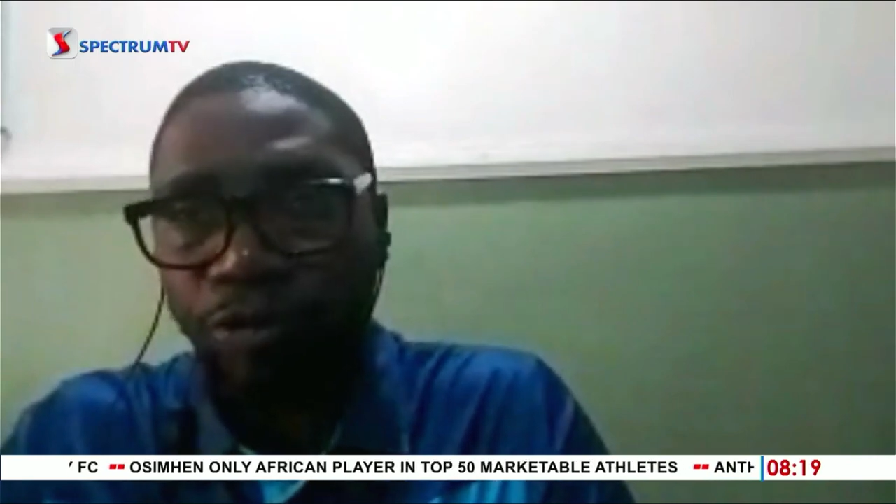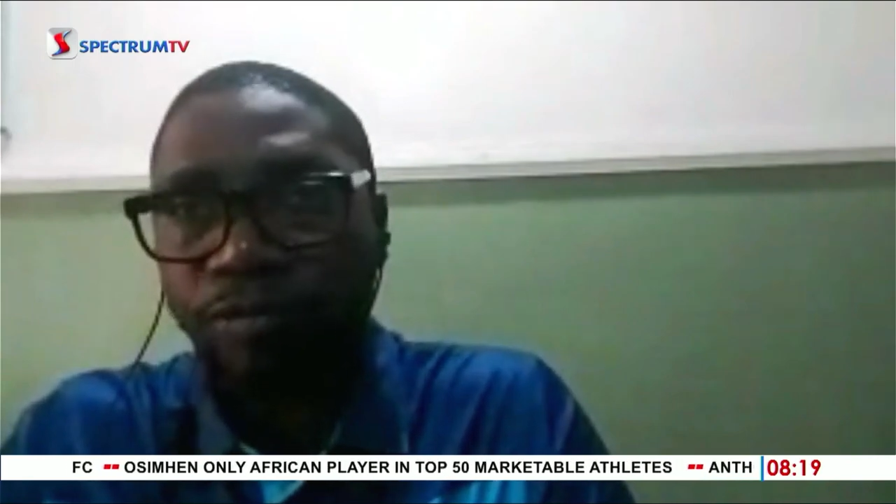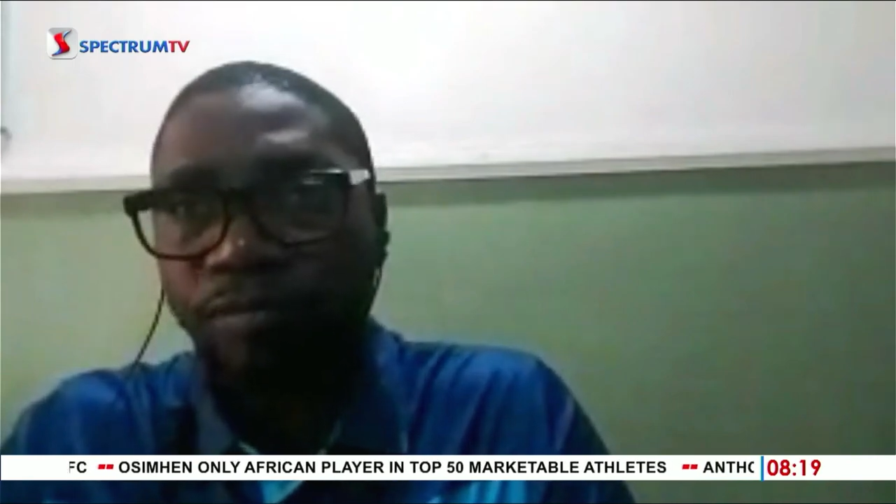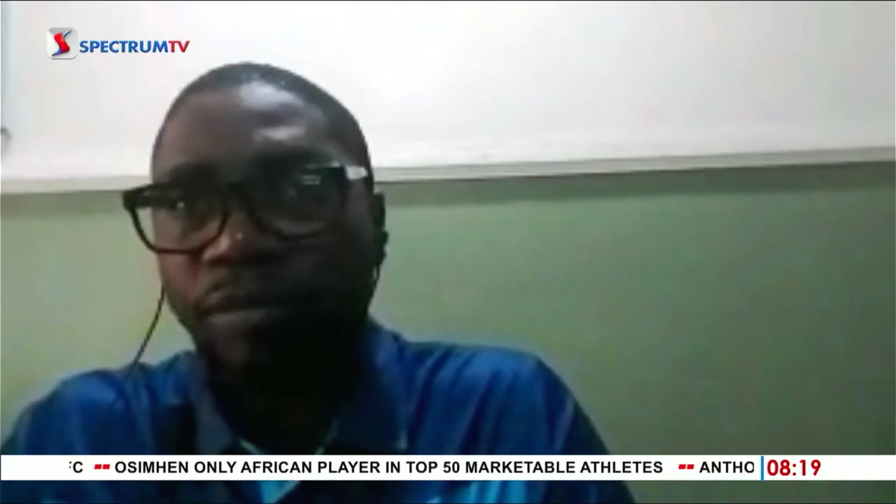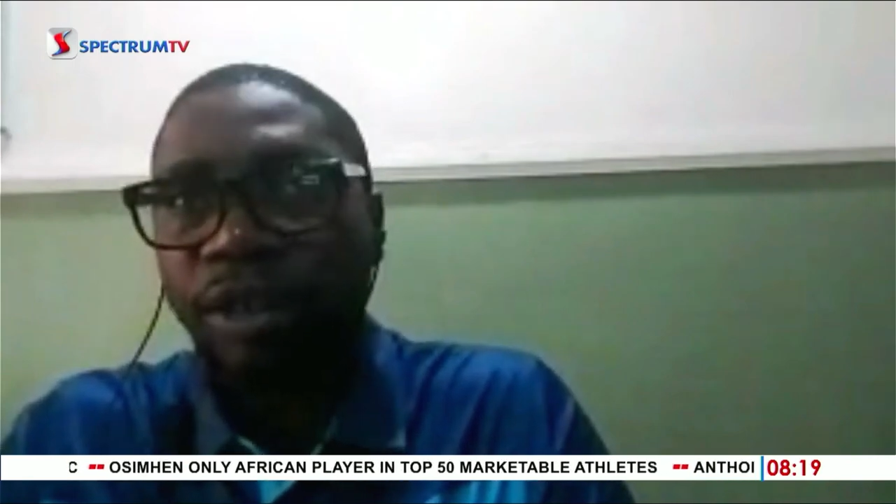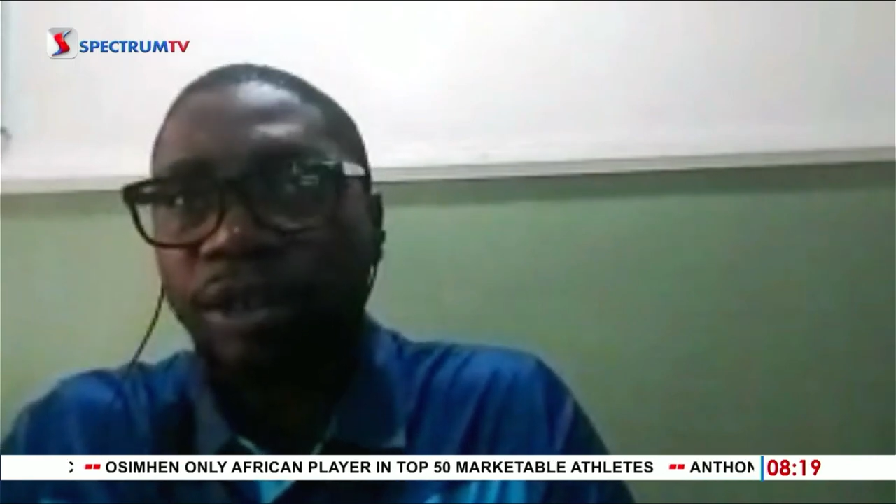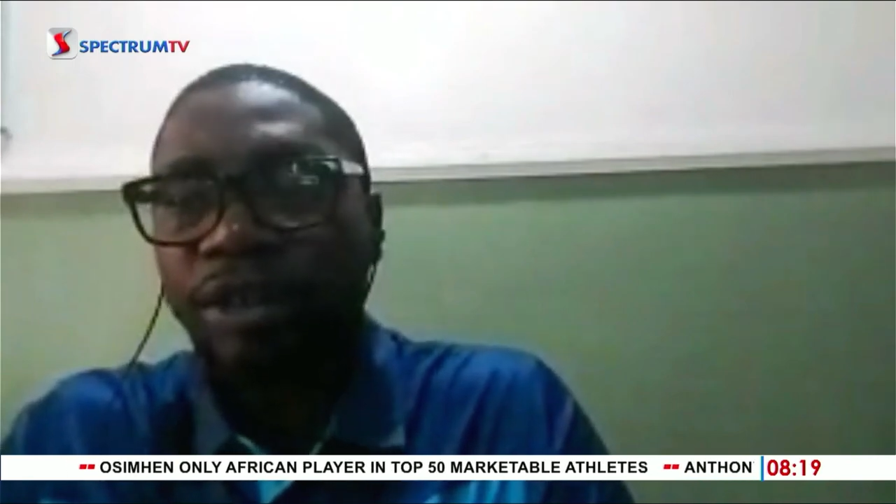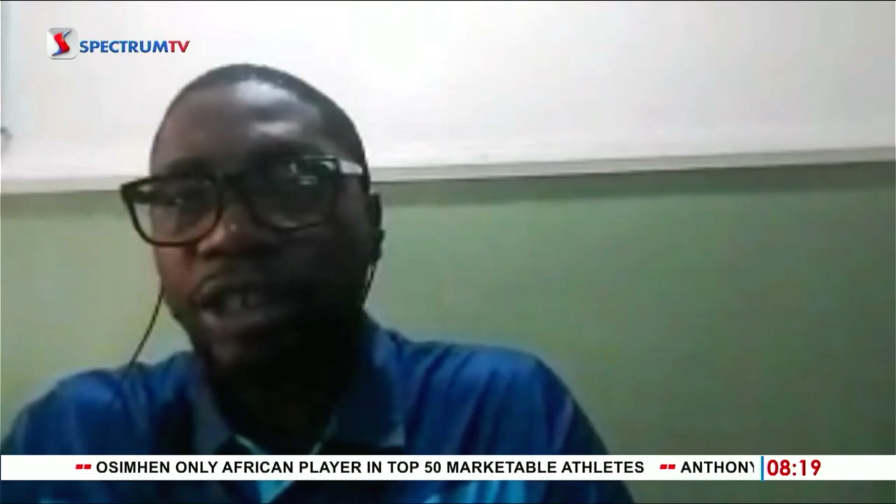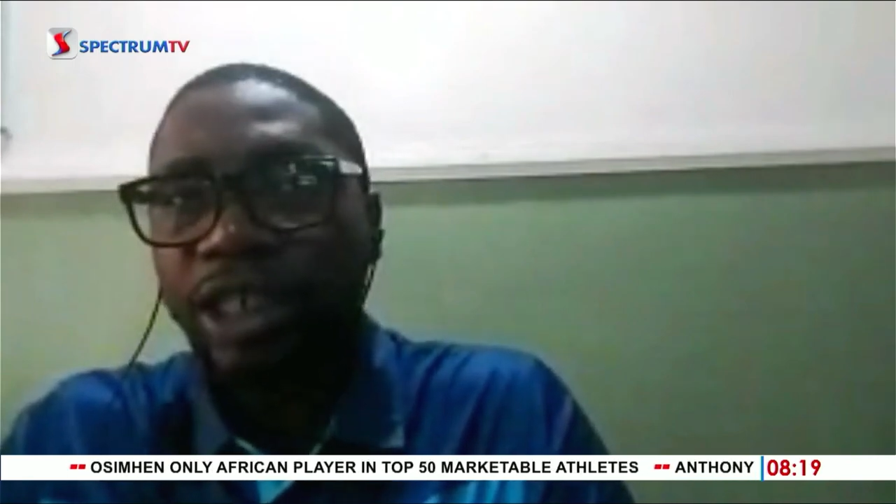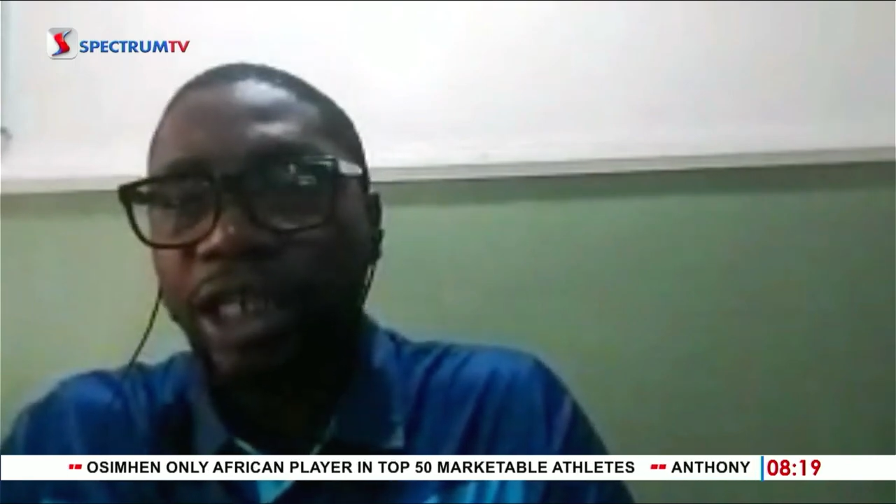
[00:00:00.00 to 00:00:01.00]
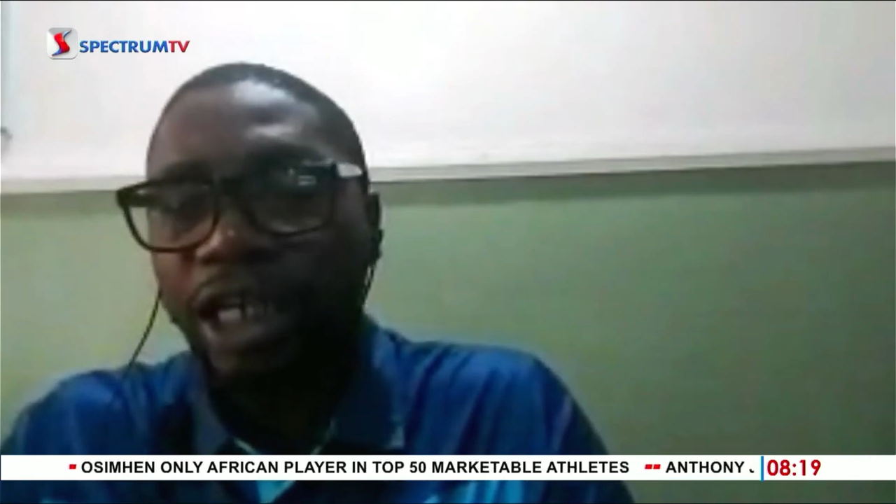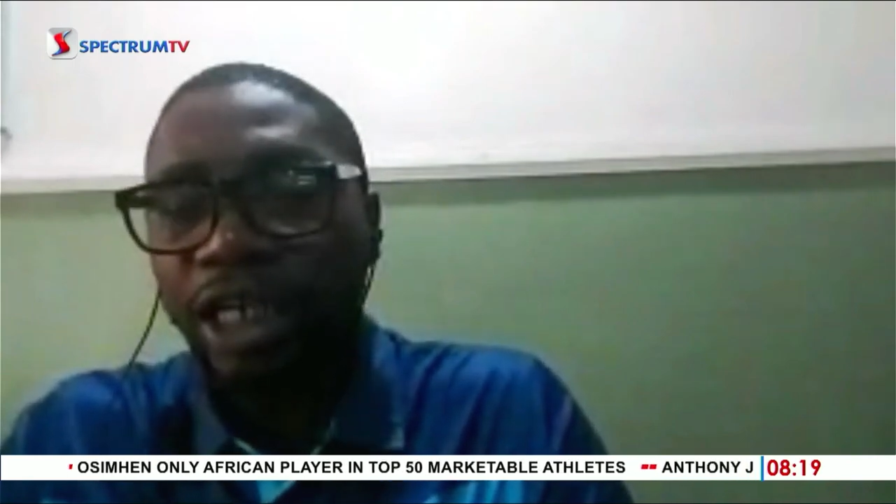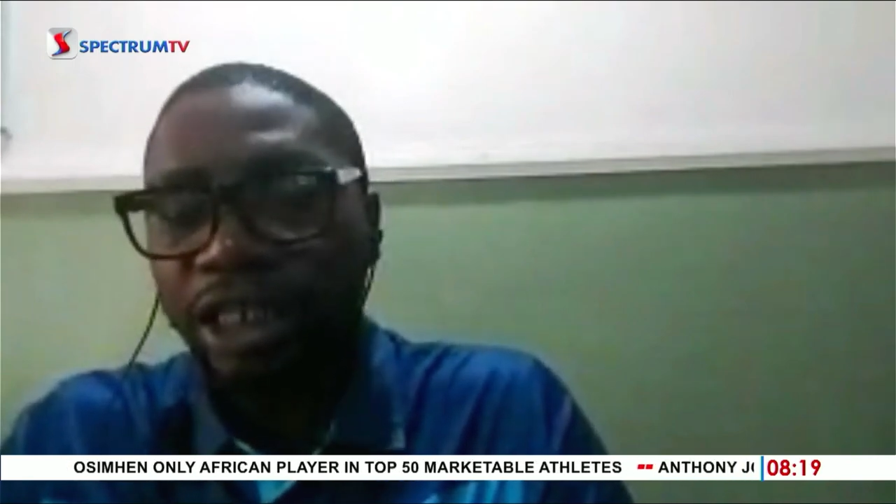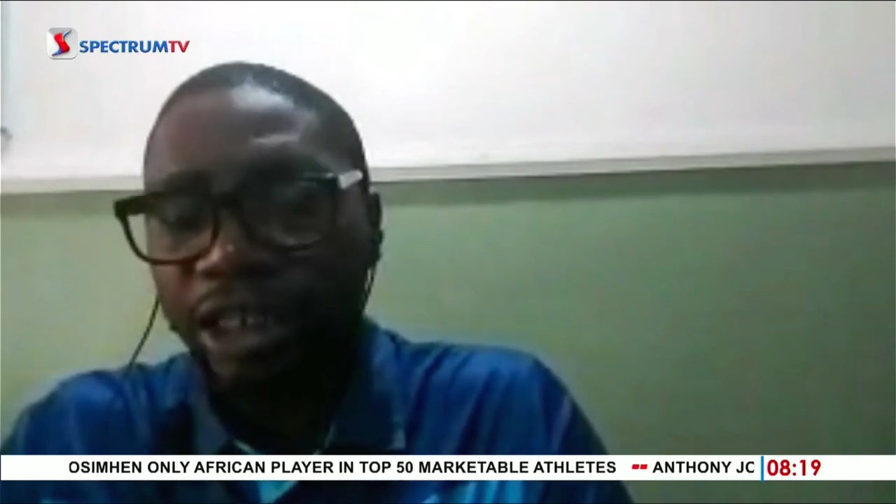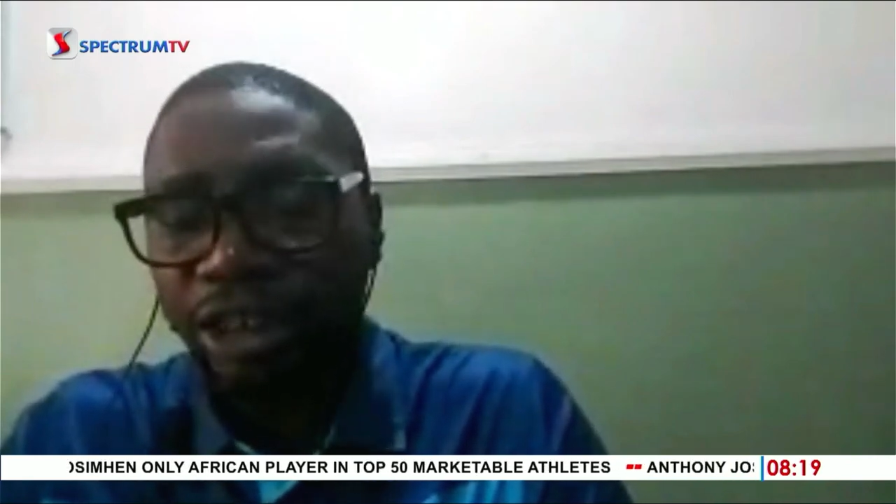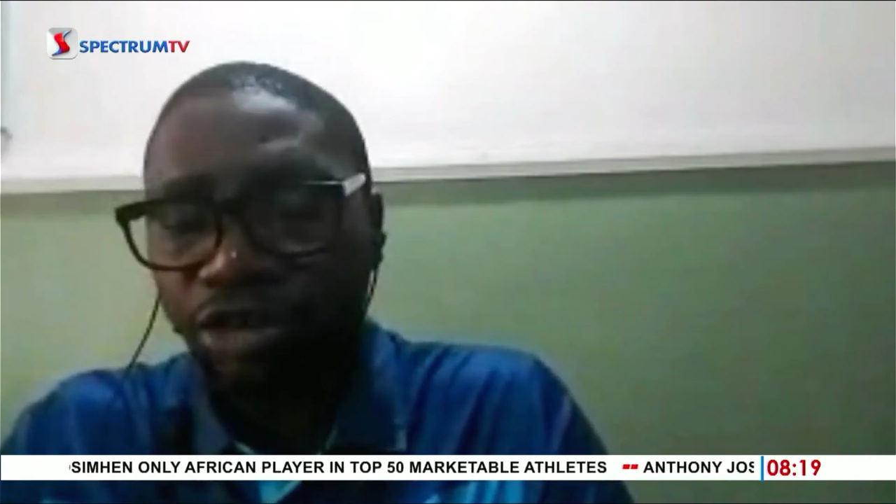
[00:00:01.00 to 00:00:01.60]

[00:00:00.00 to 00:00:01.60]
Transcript: Here he is doing pretty